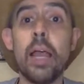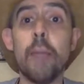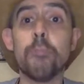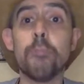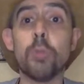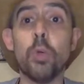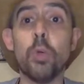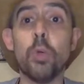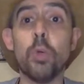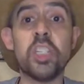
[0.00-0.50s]

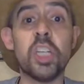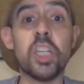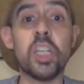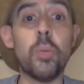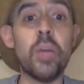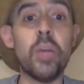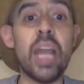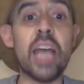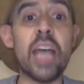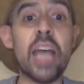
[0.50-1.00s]
when
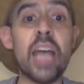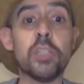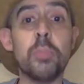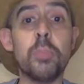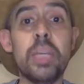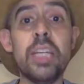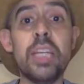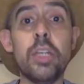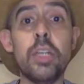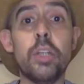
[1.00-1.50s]
someone asked
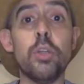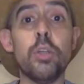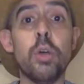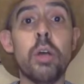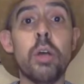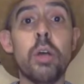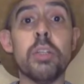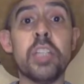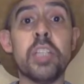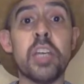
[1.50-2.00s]
me to do
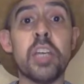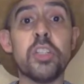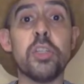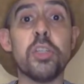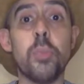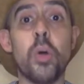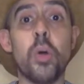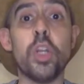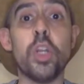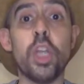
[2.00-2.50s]
a
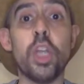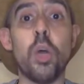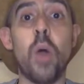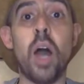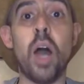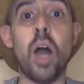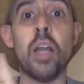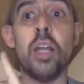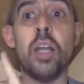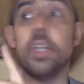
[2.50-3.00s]
testimonial
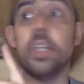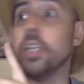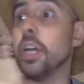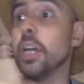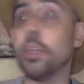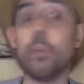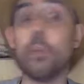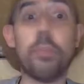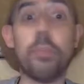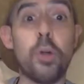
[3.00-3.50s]
on
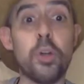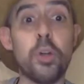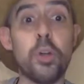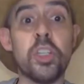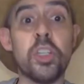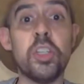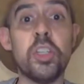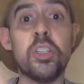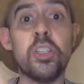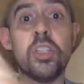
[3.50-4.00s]
another
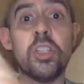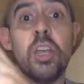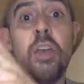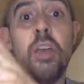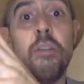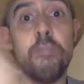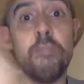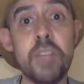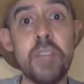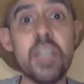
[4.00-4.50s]
person's
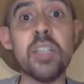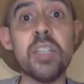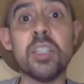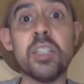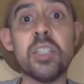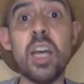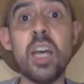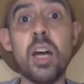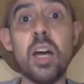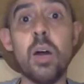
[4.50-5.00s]

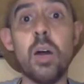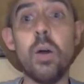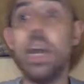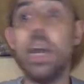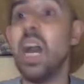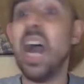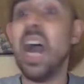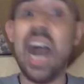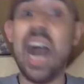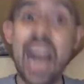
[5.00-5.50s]
VSL,
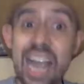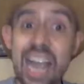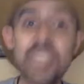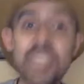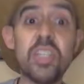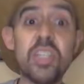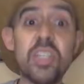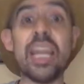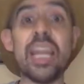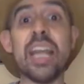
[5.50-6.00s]
I
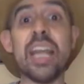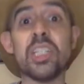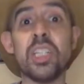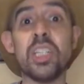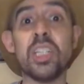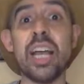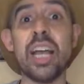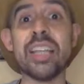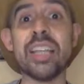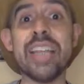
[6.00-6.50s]
took action
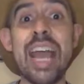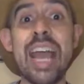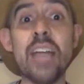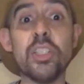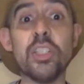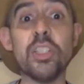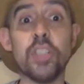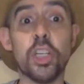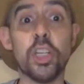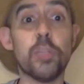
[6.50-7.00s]
like
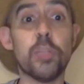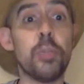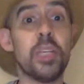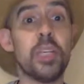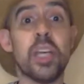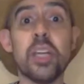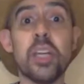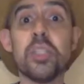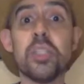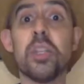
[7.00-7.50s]
that just
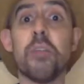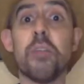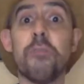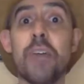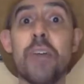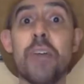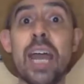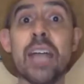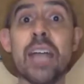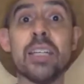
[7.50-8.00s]
because of the
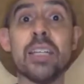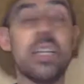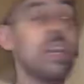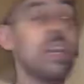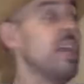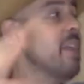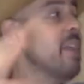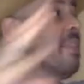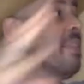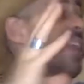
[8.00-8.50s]
fact
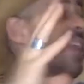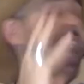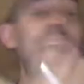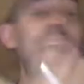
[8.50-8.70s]
that